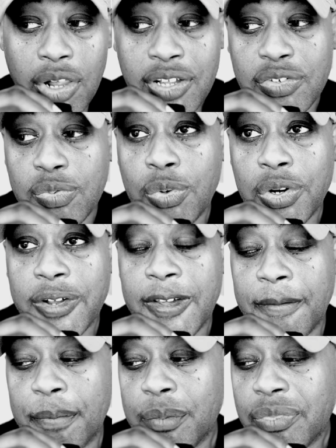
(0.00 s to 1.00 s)
It's
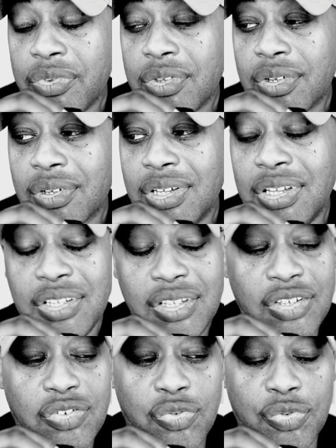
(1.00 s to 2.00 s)
working.
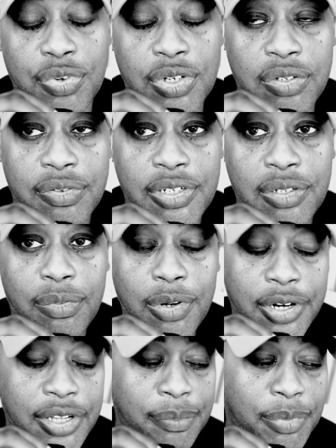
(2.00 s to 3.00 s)
It is really, really
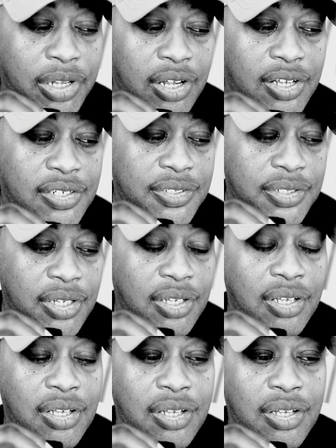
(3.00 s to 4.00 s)
working because
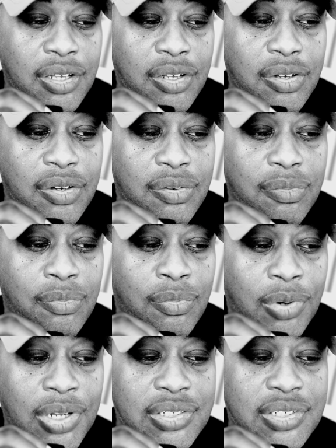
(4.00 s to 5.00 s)

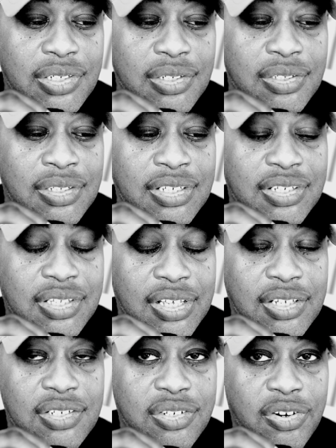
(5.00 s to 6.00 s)
once these
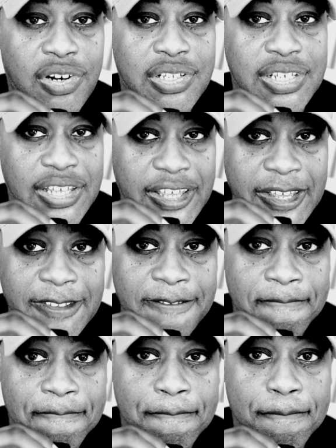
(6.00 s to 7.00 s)
things start to
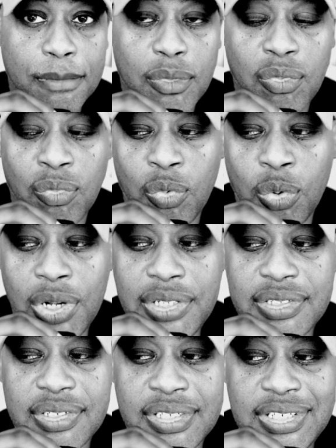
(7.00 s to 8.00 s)
hit,
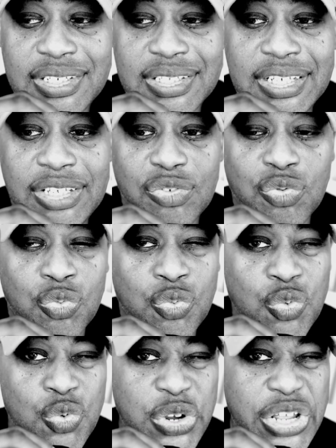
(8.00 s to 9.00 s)
once these things
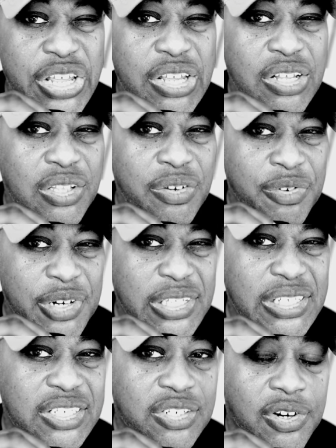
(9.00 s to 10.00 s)
really,
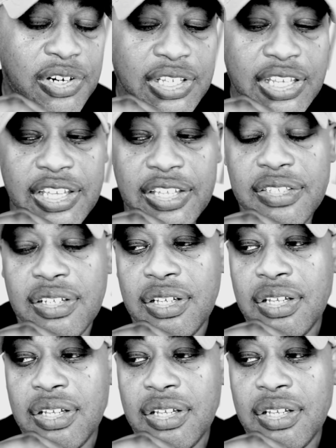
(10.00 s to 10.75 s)
really start to hit,